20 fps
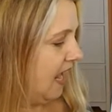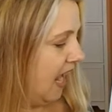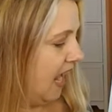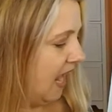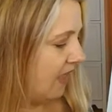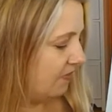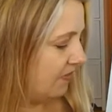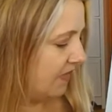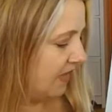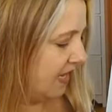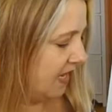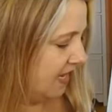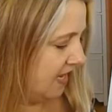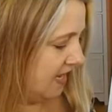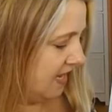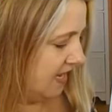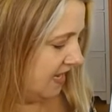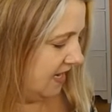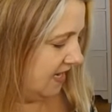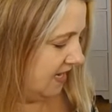And
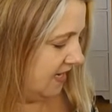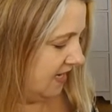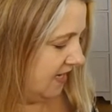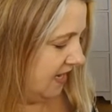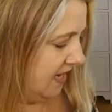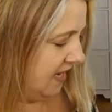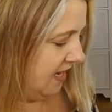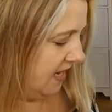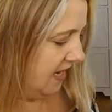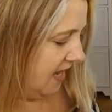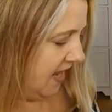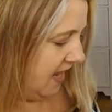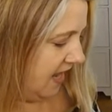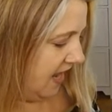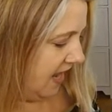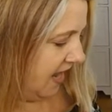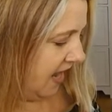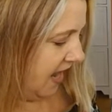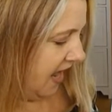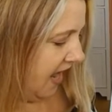then
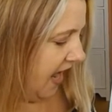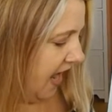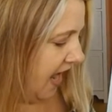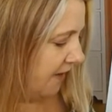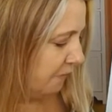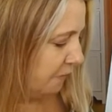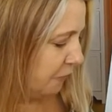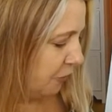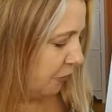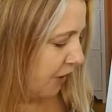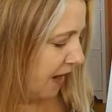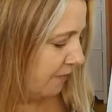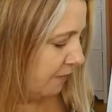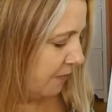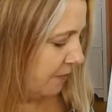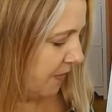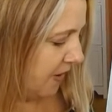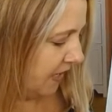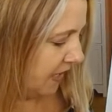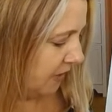after
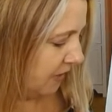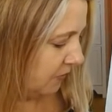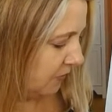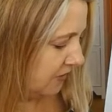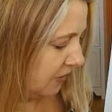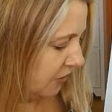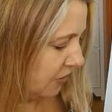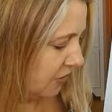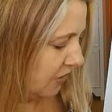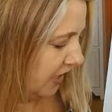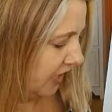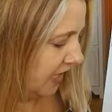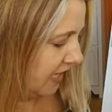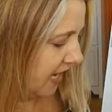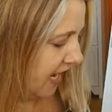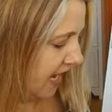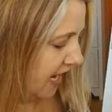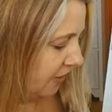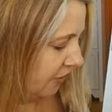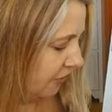everybody was looking
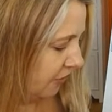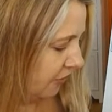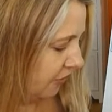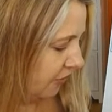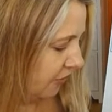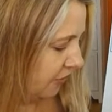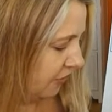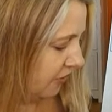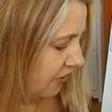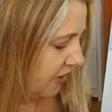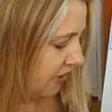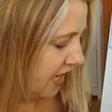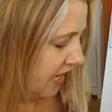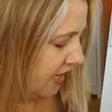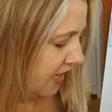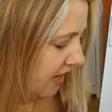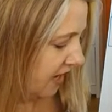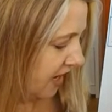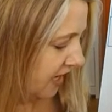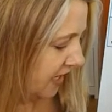at her, it
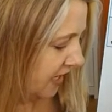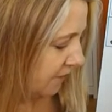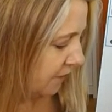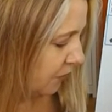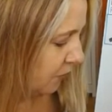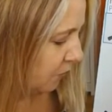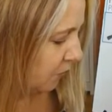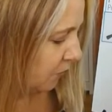got even